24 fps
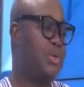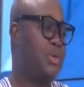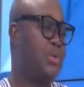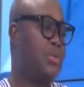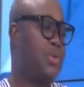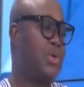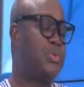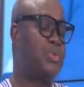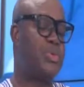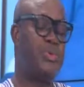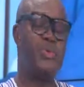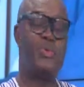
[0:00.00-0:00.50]

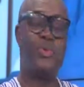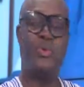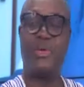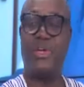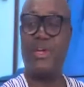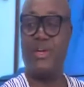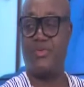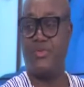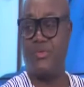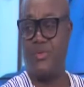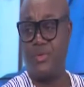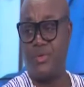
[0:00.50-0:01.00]
What we do,
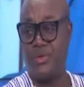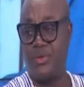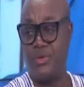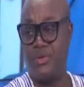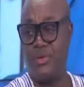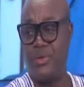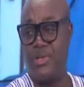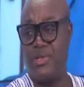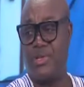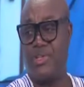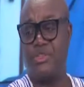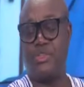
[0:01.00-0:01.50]
therefore,
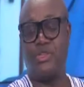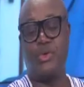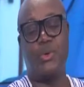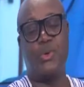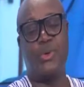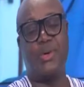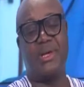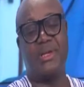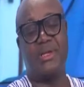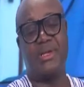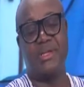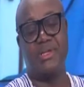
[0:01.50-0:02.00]
is to
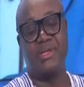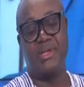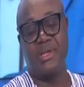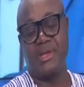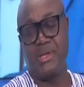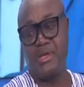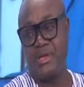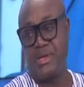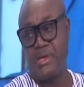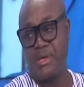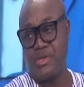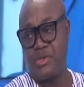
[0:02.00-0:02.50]
look at the
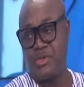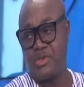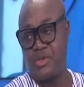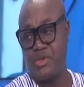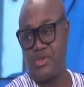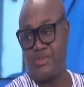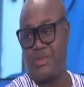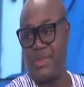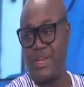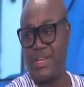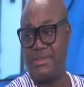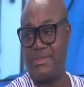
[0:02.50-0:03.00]
year in
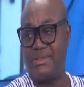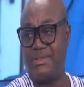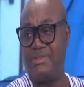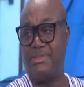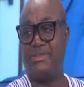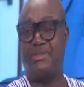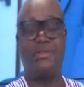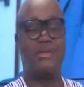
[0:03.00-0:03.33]
retrospect